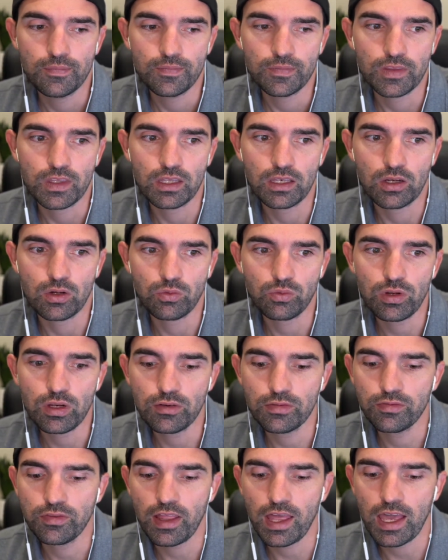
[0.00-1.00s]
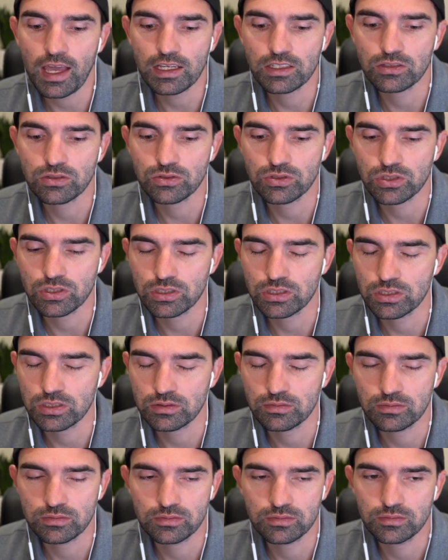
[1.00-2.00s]
red flags are
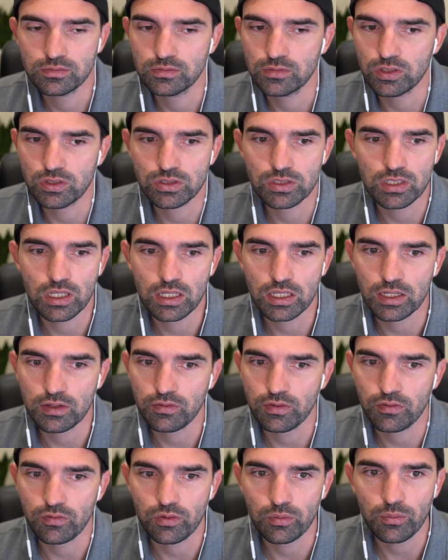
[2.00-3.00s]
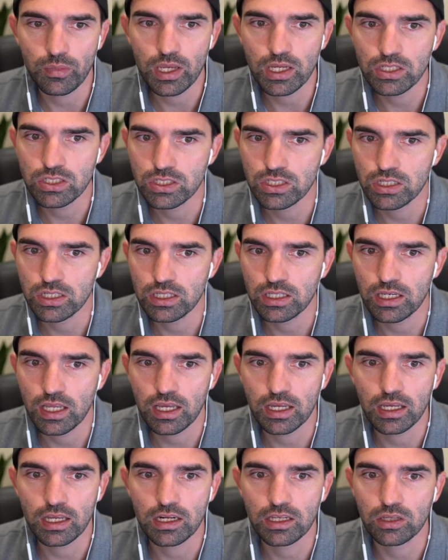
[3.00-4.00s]
just there's not enough information.
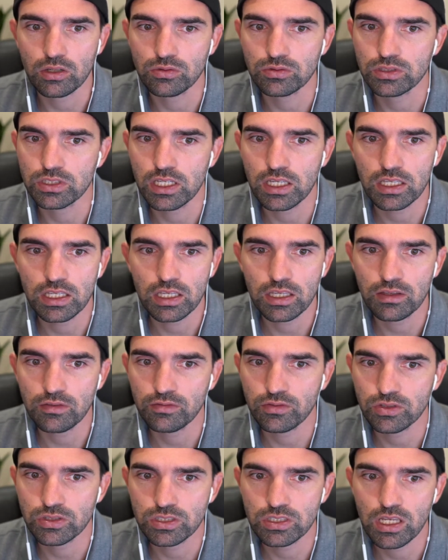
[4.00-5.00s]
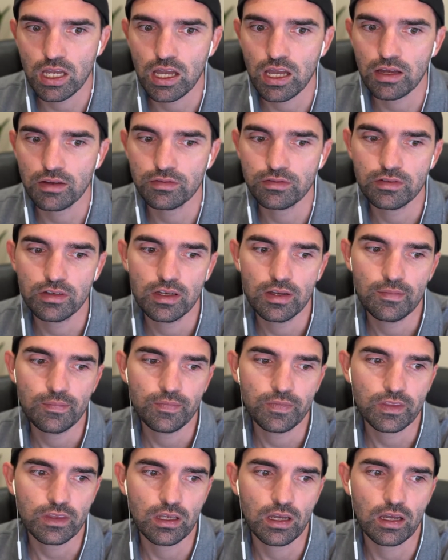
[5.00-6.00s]
I got to go digging for stuff.
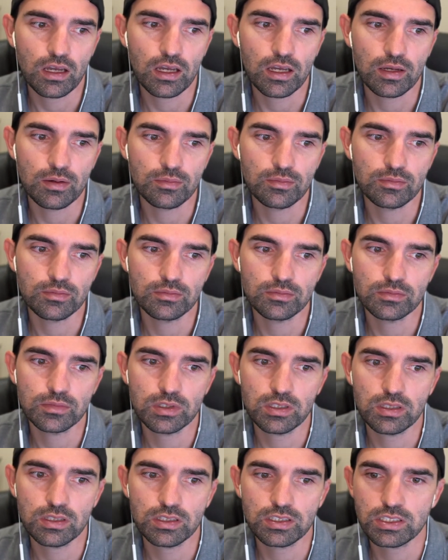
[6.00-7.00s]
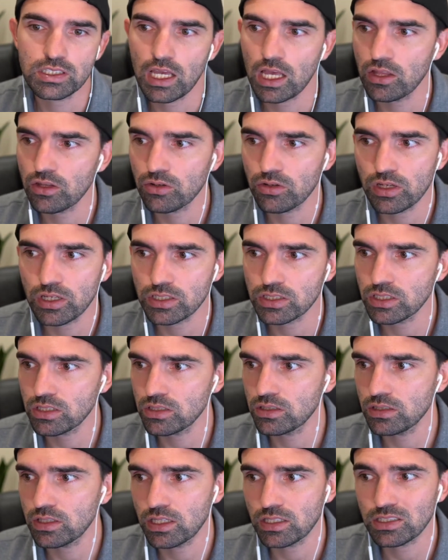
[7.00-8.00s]
The seller
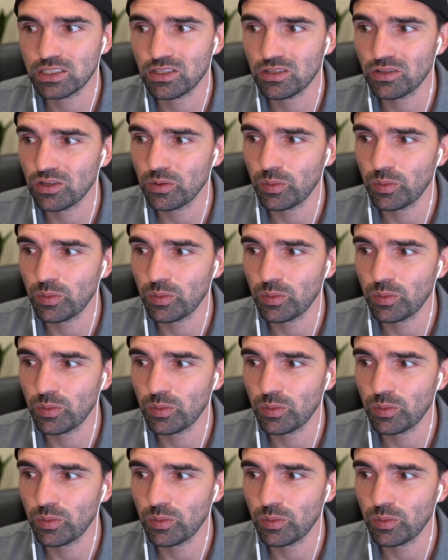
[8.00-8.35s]
isn't necessarily